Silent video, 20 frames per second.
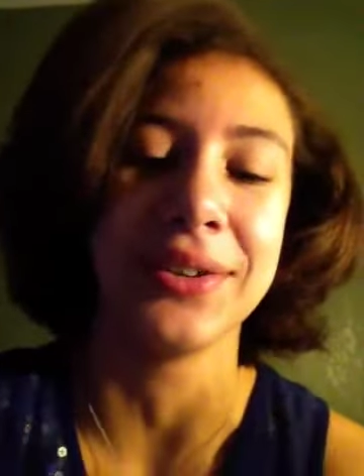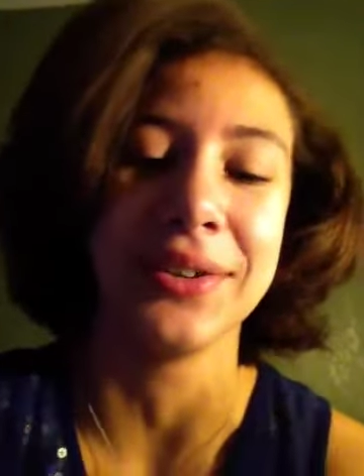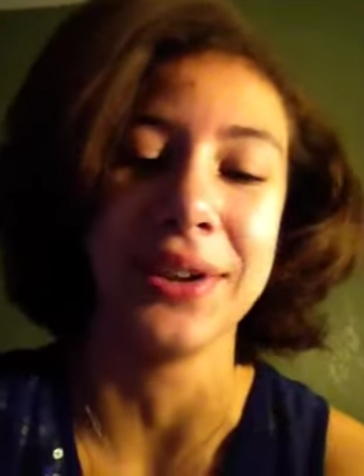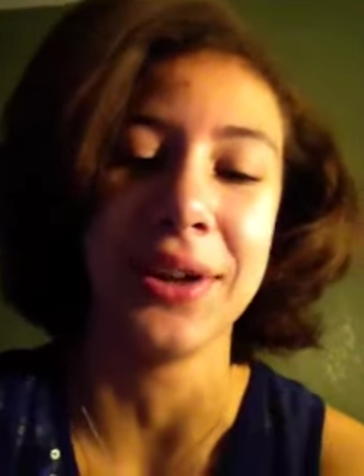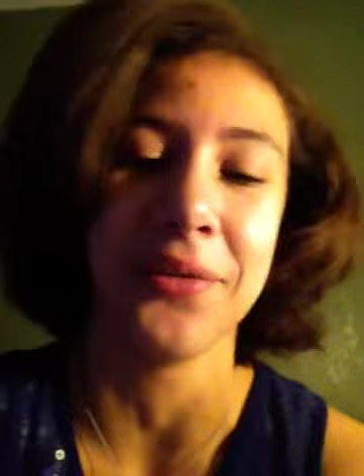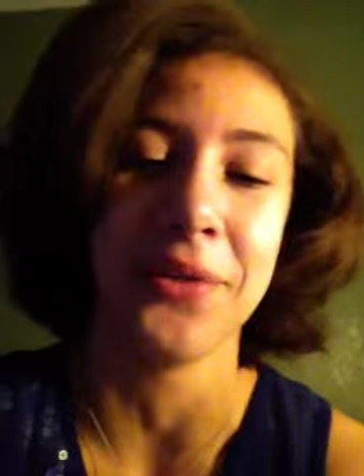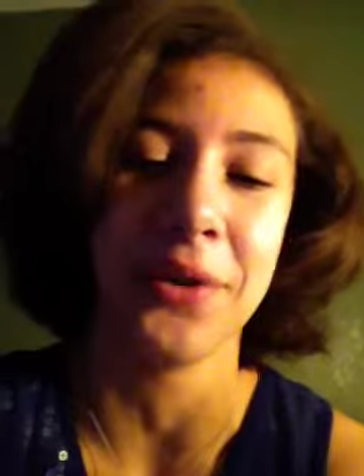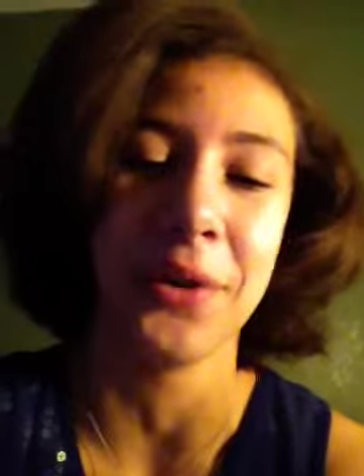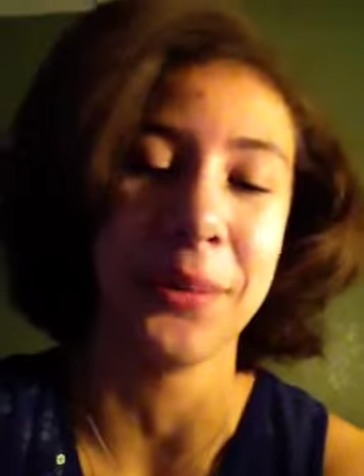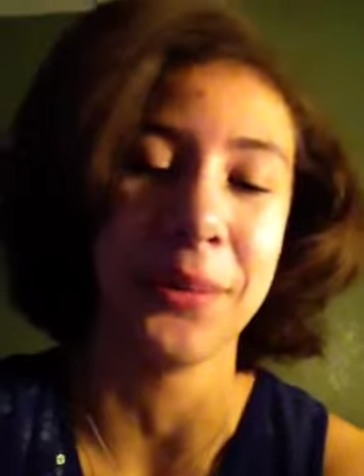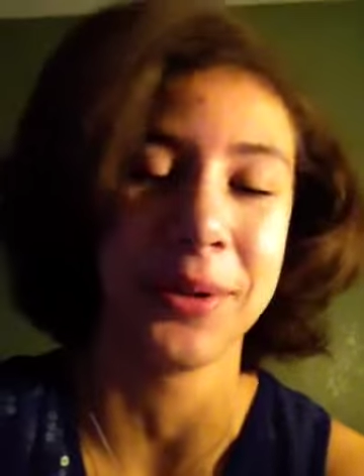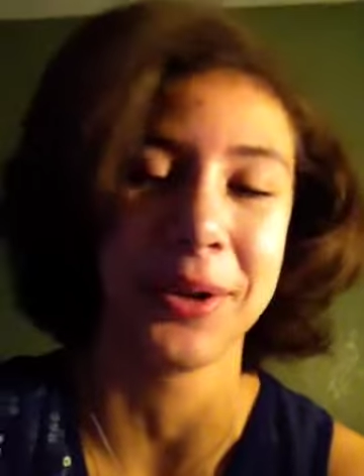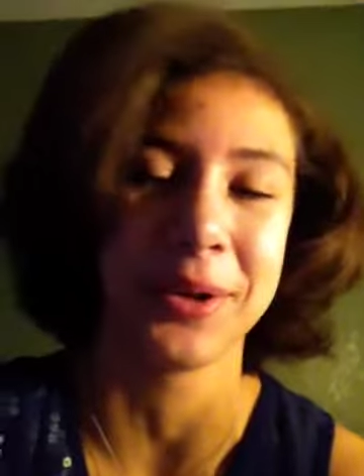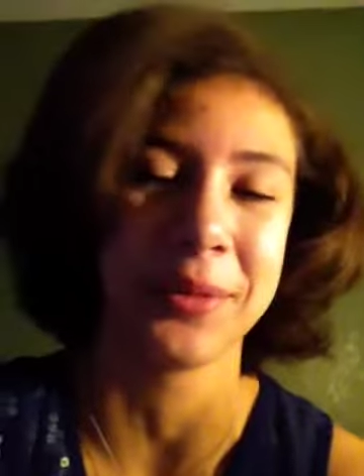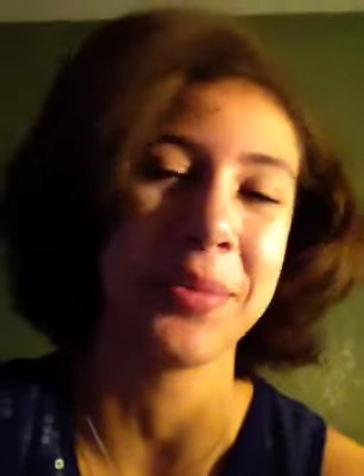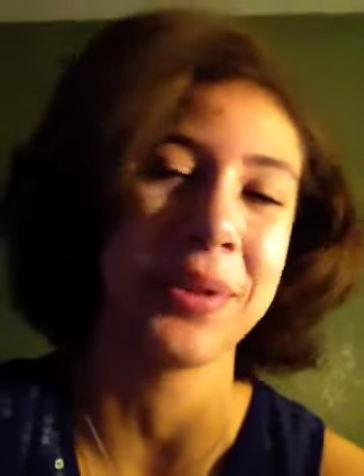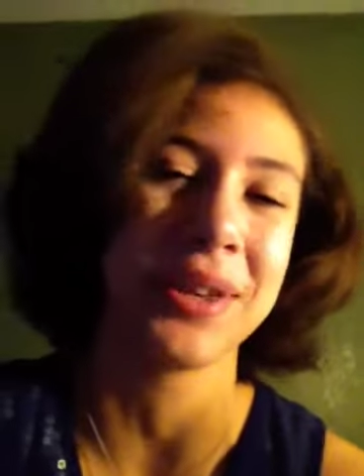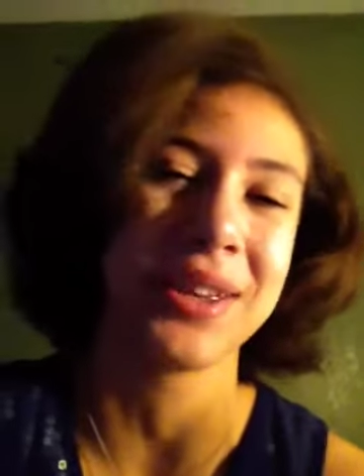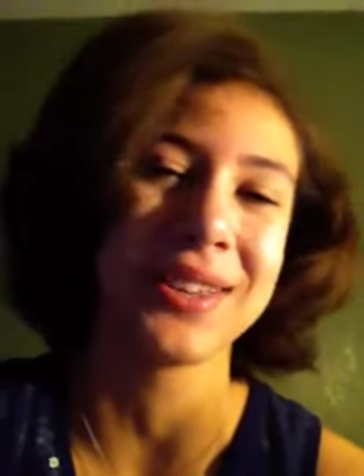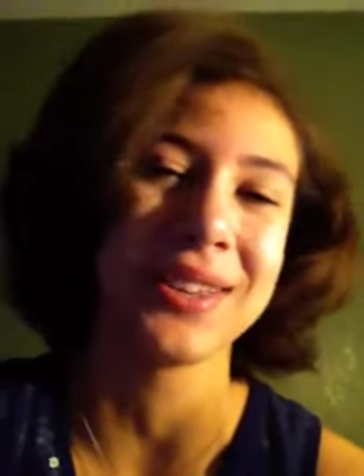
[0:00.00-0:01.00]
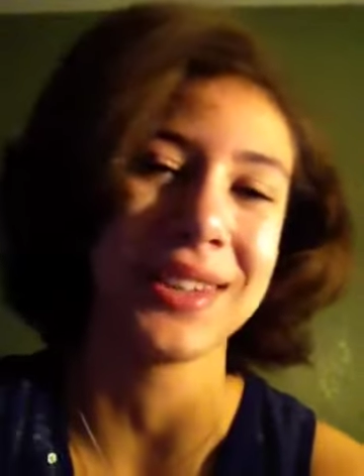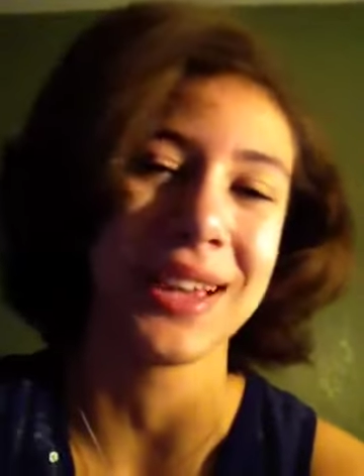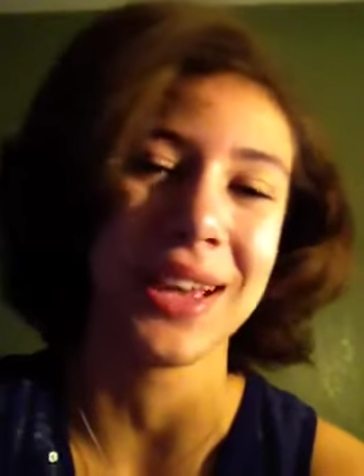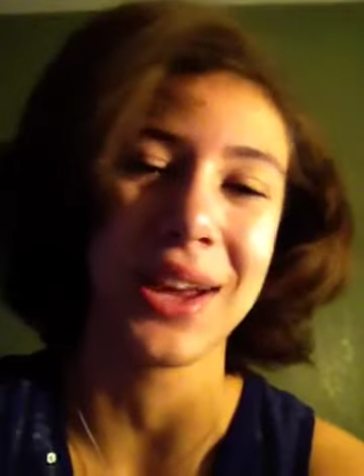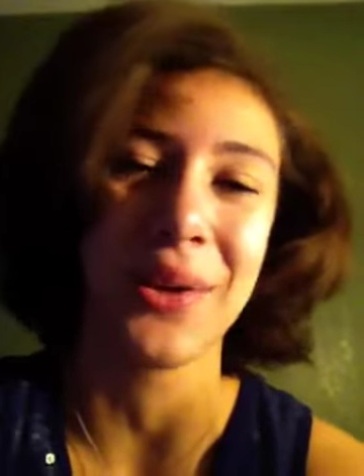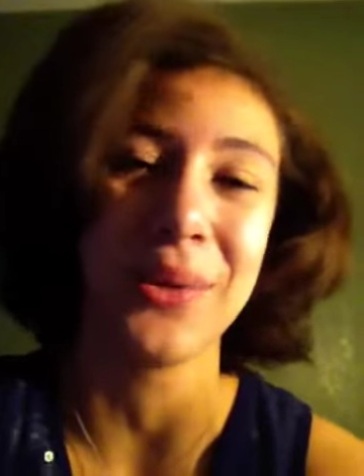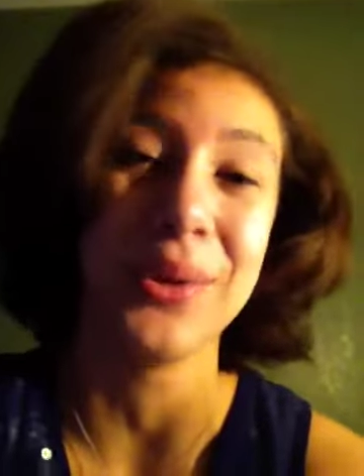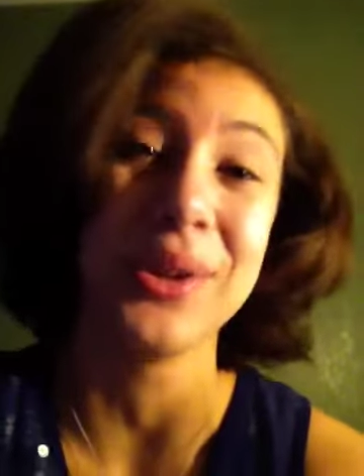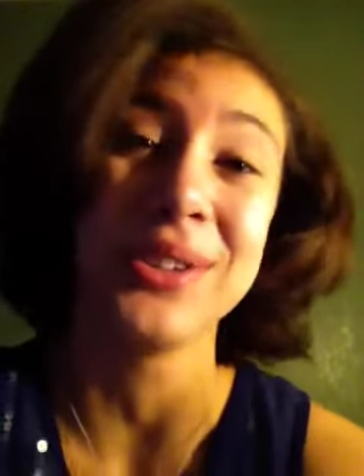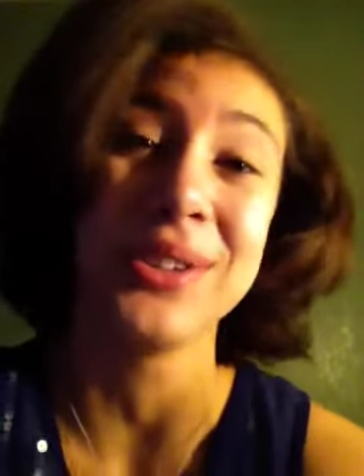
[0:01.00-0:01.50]
have homework because I
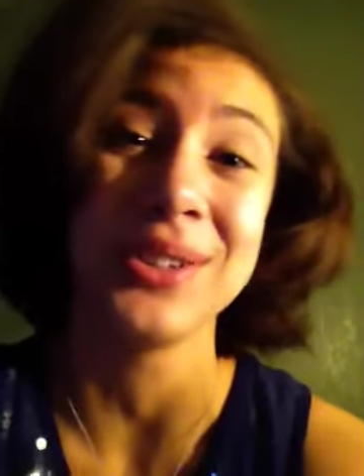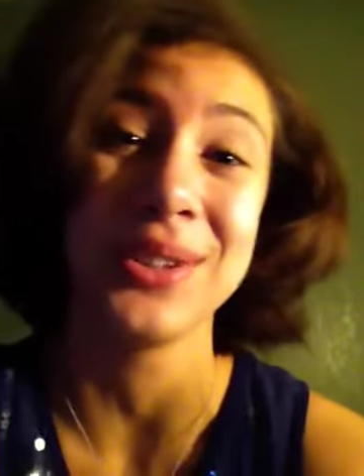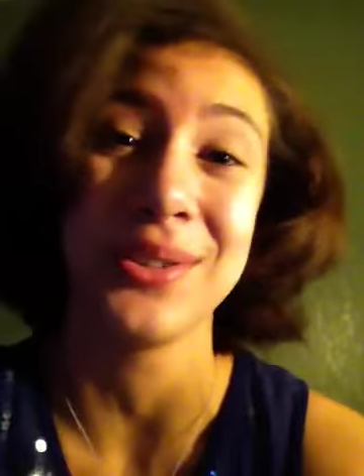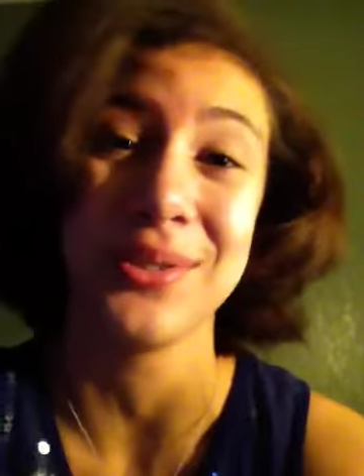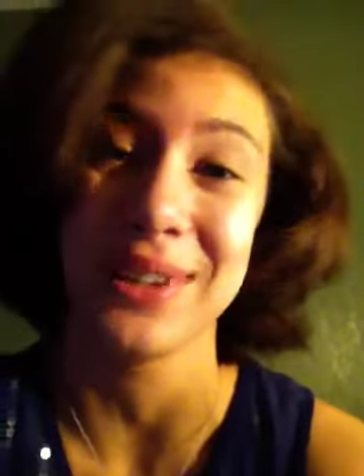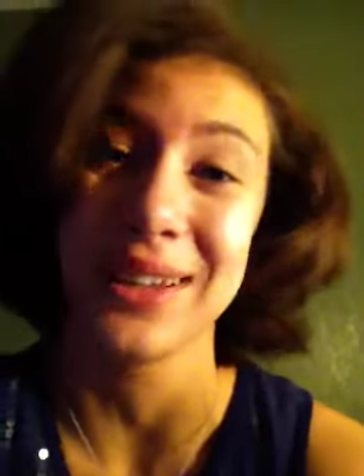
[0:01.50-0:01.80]
always do